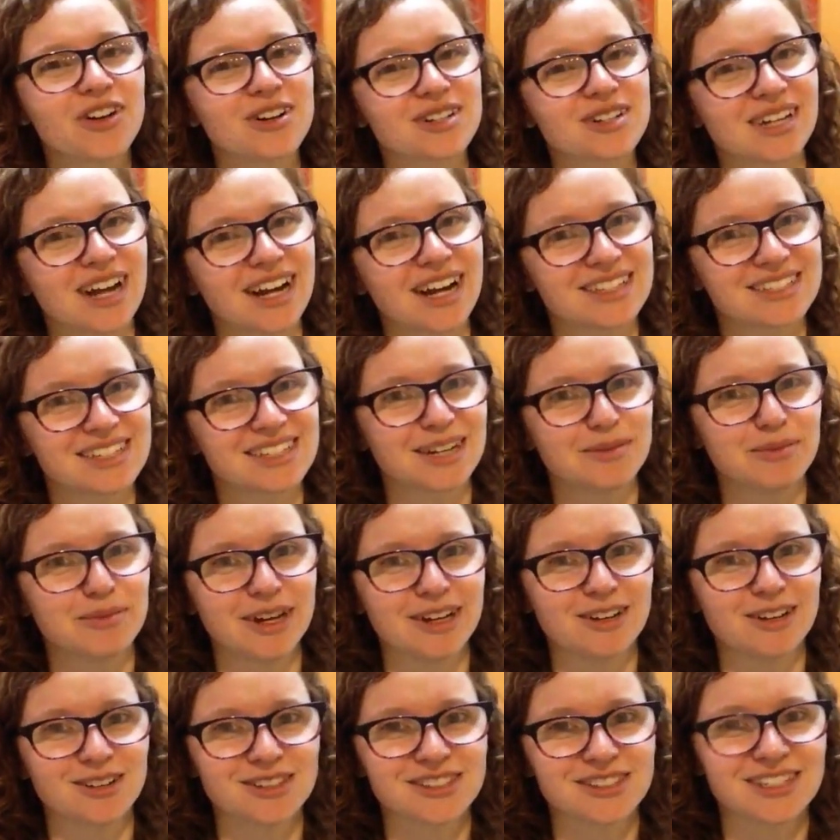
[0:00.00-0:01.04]
there's Einstein
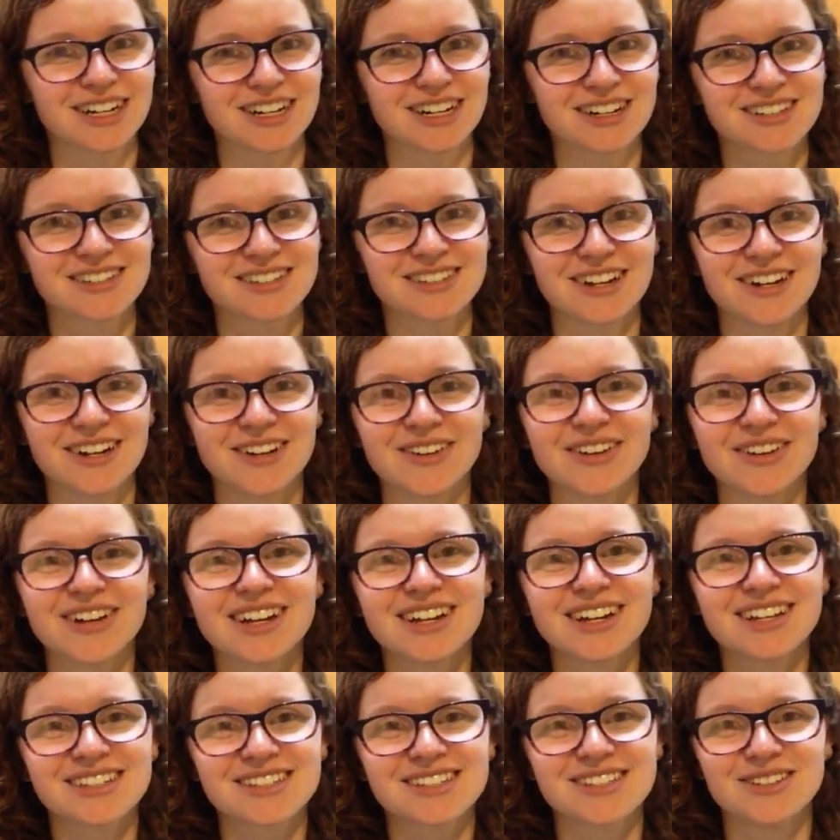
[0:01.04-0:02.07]
bagels here. So
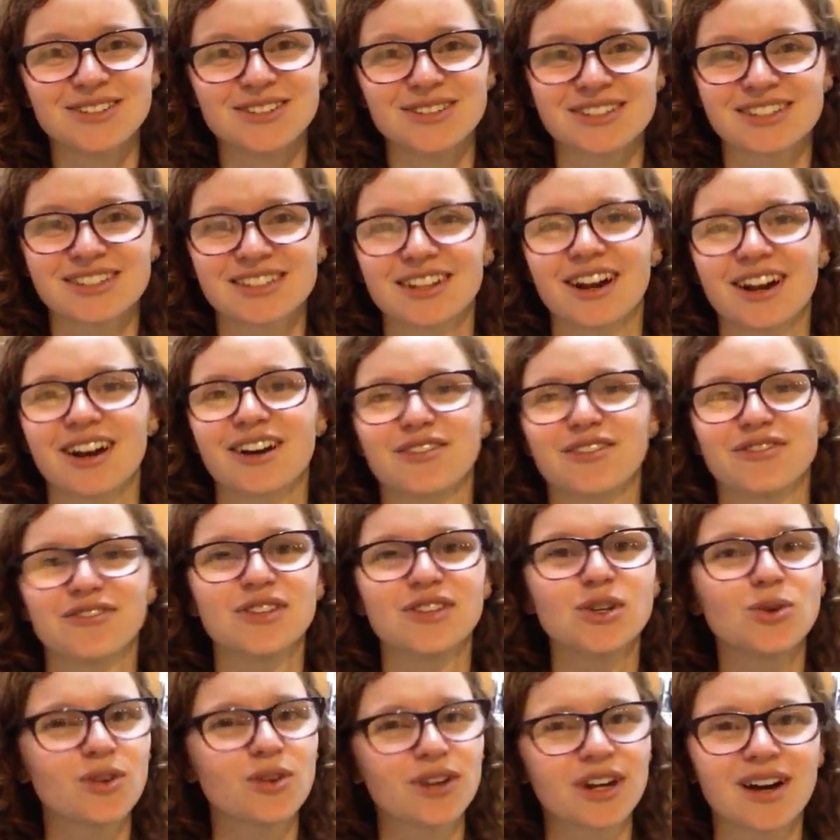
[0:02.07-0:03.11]
students are
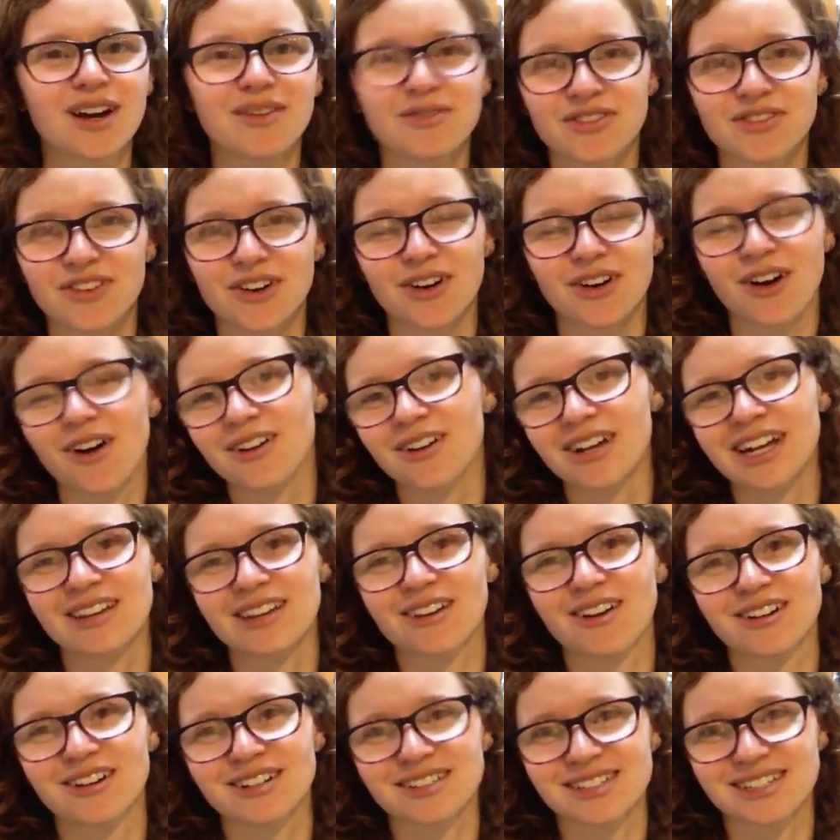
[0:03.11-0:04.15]
fueled up for all night
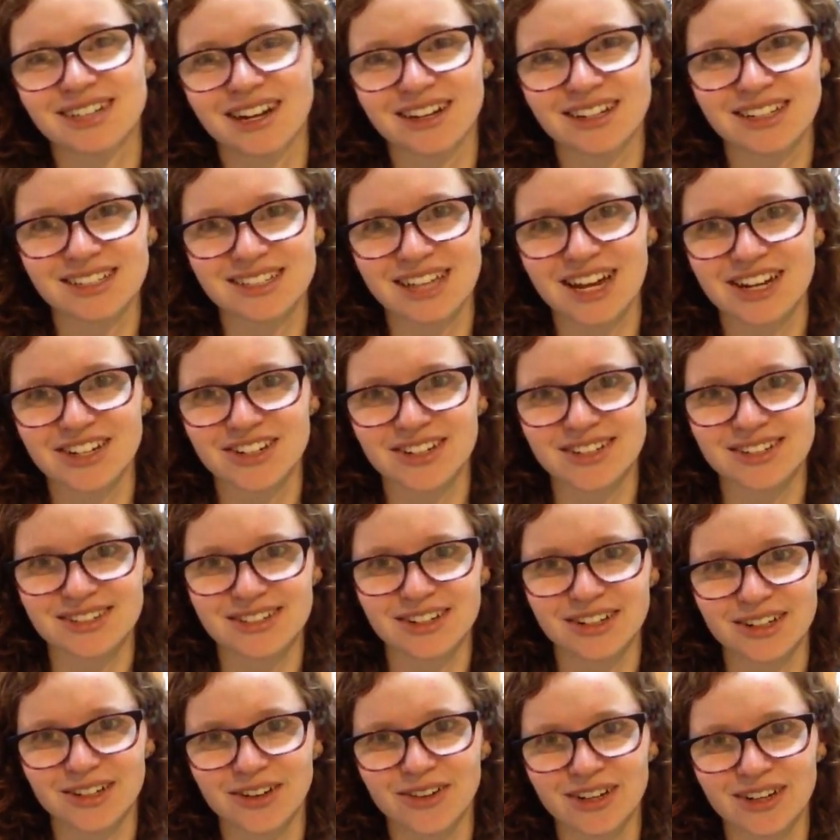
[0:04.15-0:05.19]
long study sessions
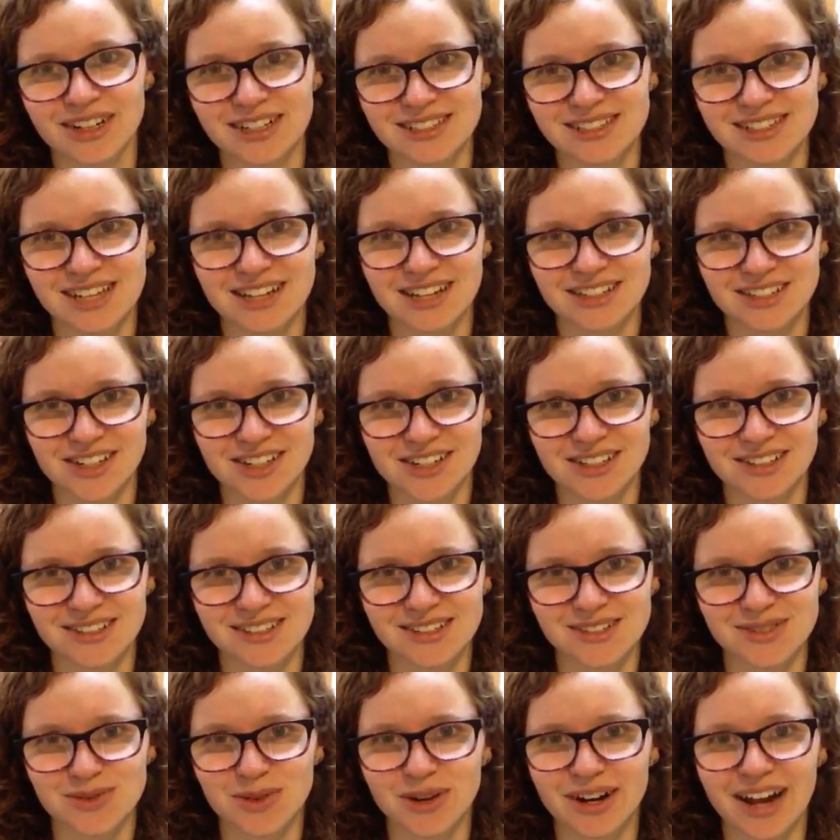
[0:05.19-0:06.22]
or coding
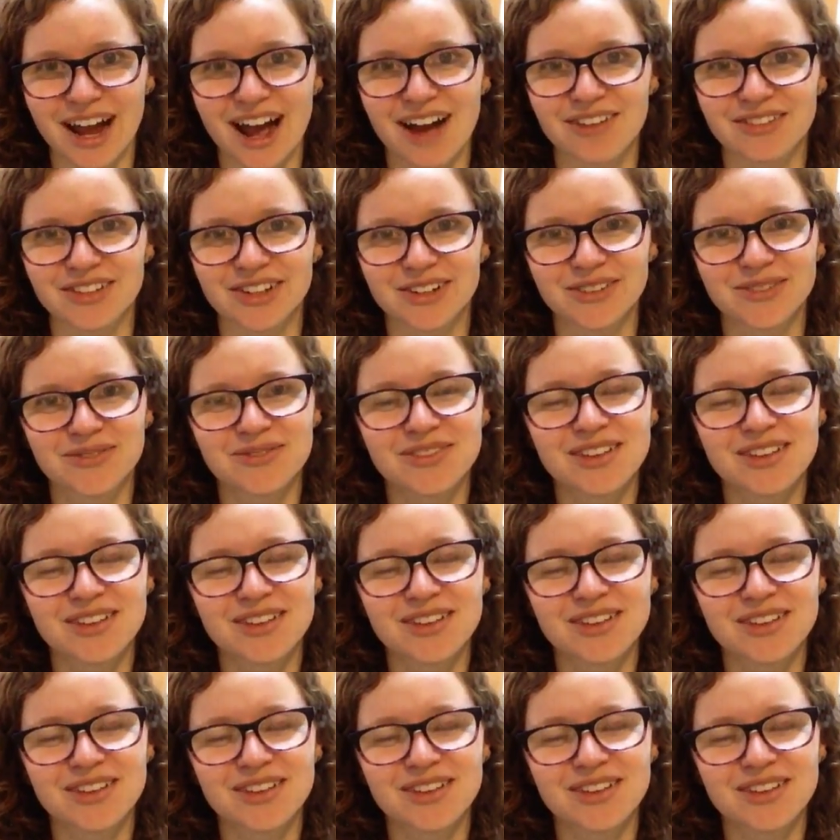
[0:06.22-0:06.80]
sessions, what have you.